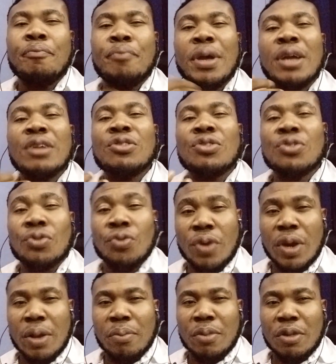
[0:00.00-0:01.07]
base
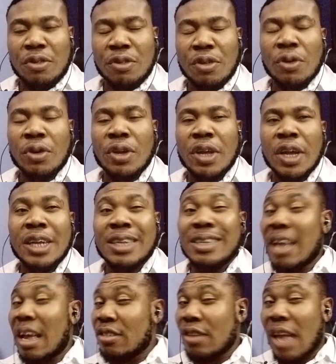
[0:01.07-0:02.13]
cream. So okay,
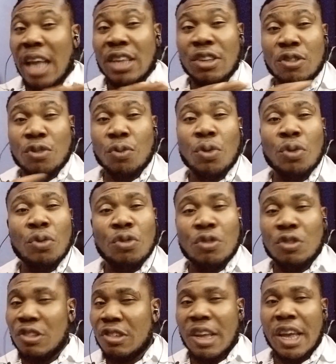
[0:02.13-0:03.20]
that's I just want
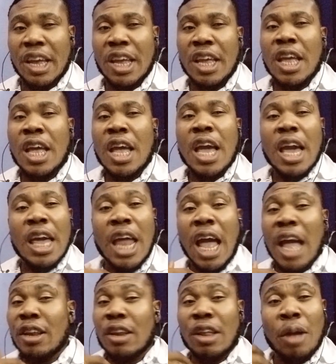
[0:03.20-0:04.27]
to say, and
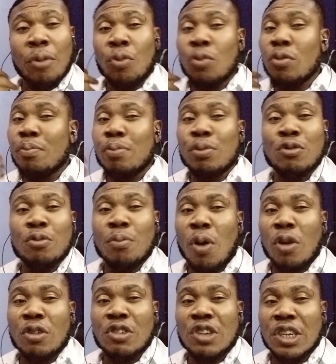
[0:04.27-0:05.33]
I won't put
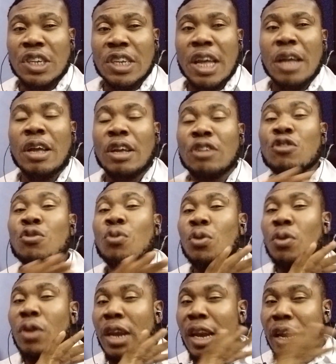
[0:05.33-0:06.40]
much in there. I just
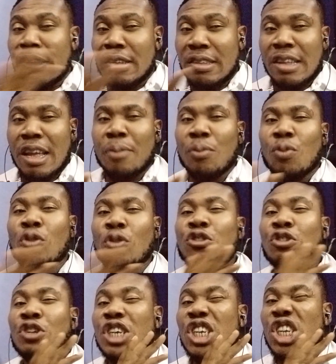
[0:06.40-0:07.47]
want to list them
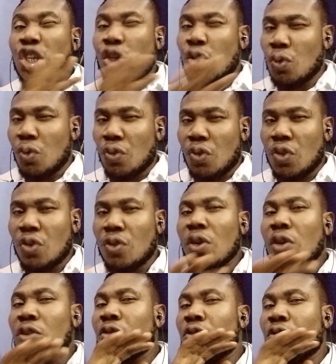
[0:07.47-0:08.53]
what you can use
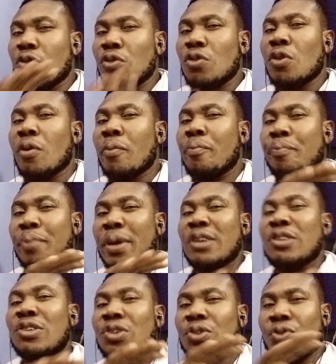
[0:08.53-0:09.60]
to do your
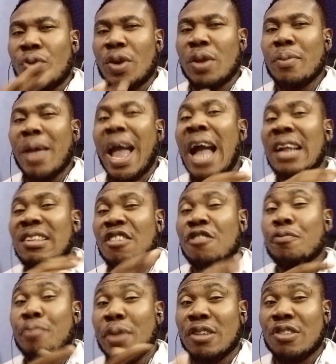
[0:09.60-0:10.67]
base cream, active
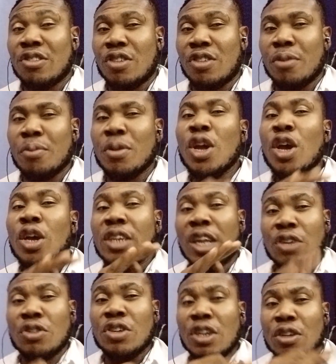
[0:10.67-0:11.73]
base cream
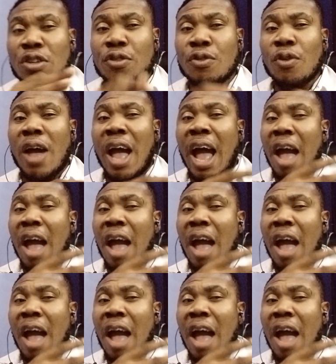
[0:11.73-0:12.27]
that you can use for